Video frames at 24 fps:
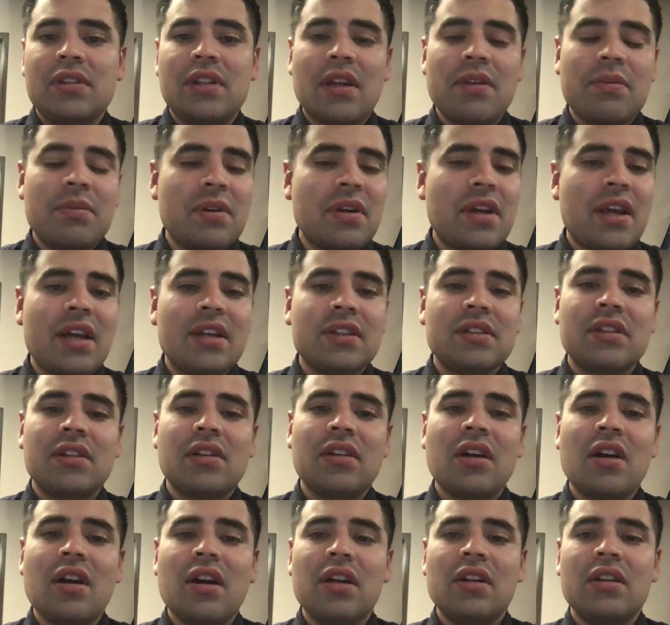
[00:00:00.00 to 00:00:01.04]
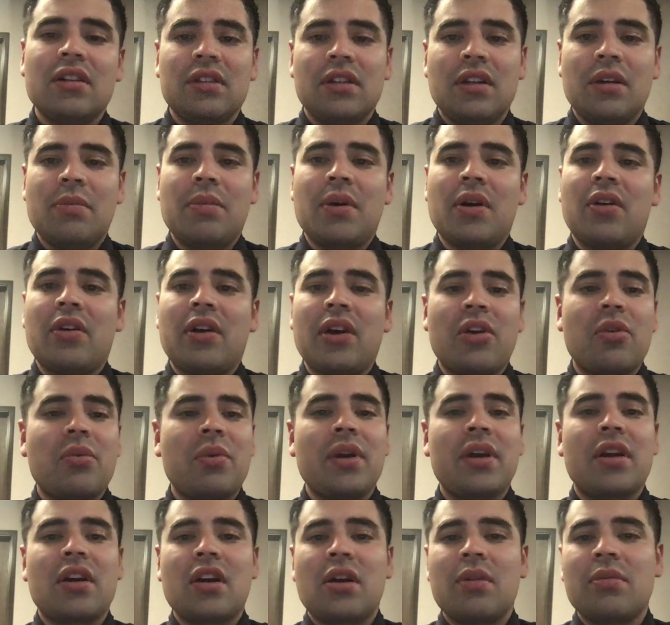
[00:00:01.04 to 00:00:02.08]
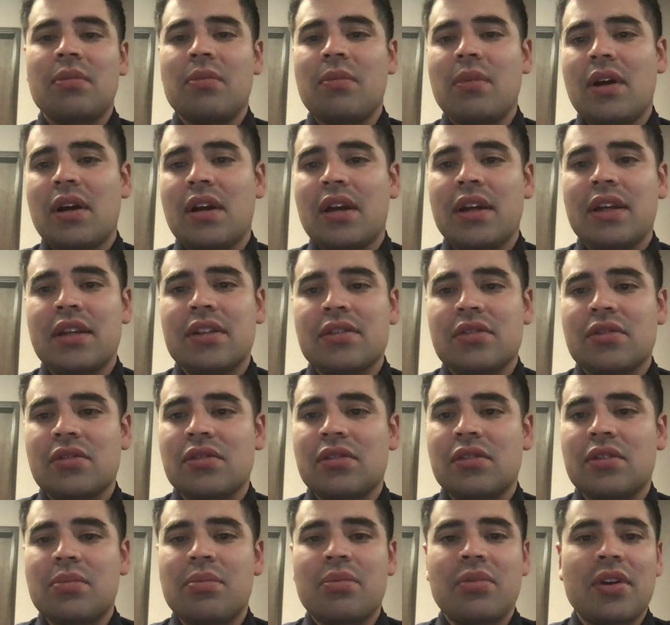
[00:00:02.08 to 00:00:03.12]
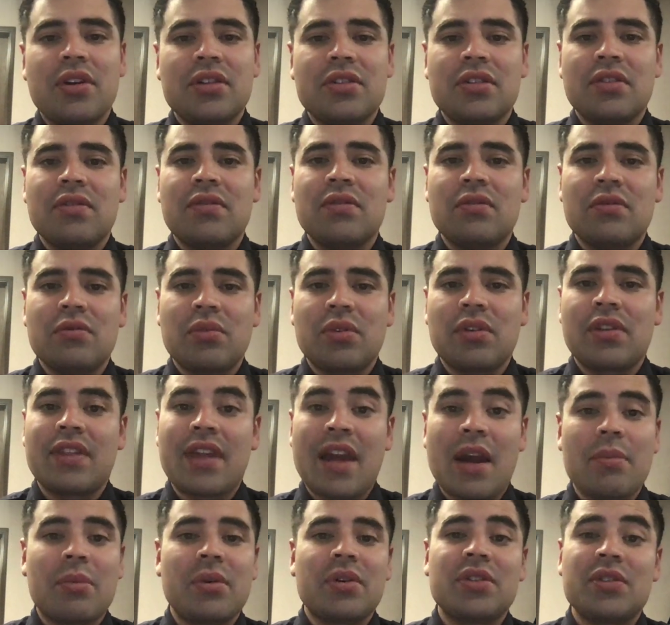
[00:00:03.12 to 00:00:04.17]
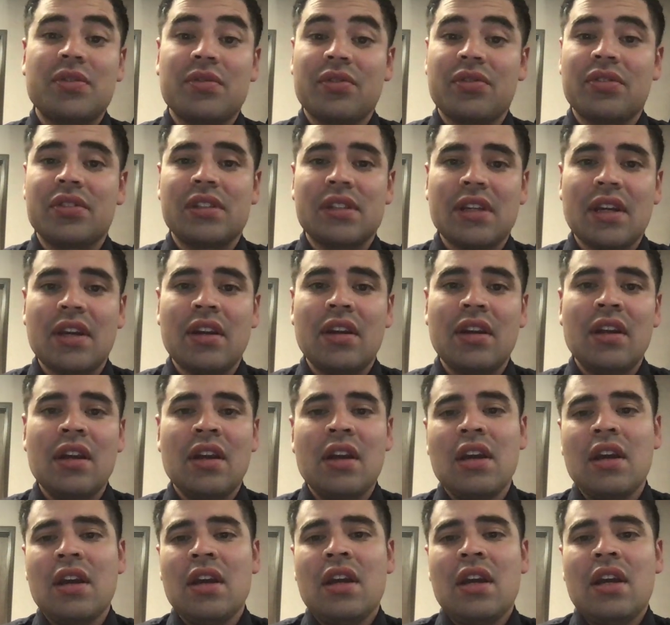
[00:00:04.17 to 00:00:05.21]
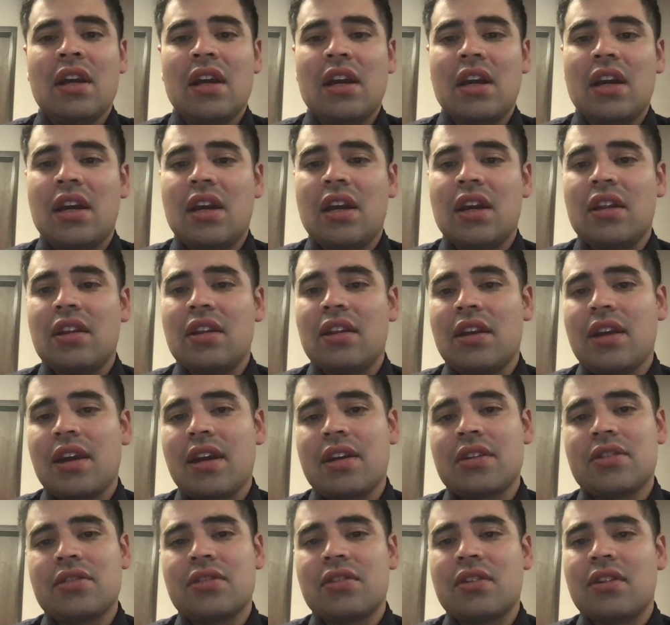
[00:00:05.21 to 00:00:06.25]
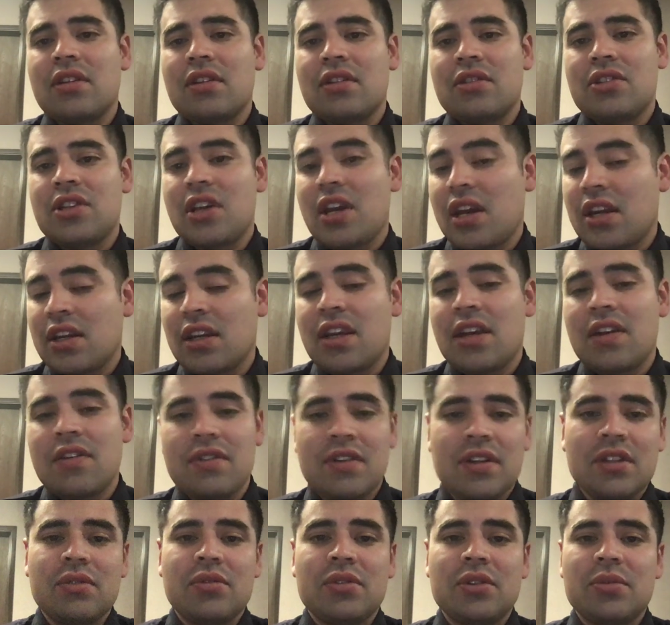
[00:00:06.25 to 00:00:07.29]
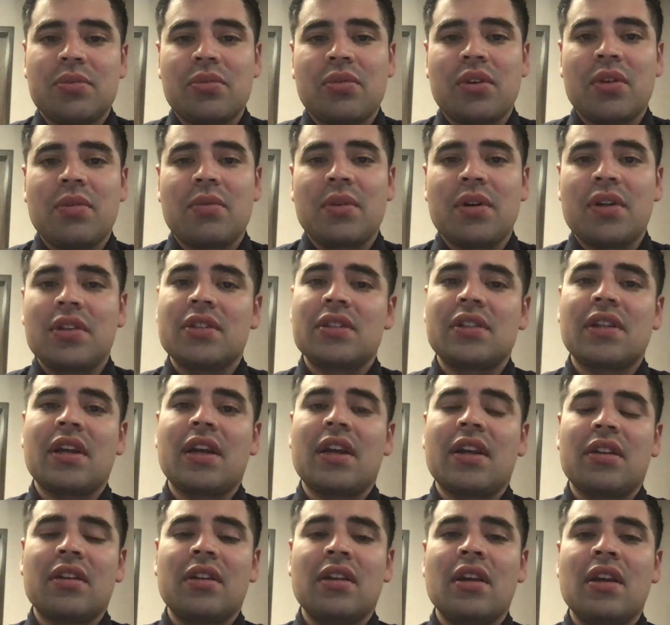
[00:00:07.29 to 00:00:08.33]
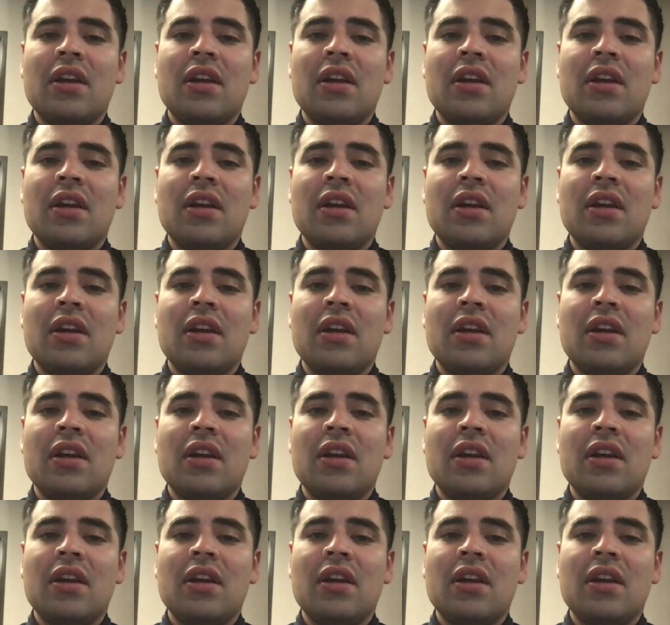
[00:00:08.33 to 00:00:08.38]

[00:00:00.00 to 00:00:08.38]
They've been asked a lot about airway compromise or depression with that much Versed, and the answer that Jan gave us was pretty much that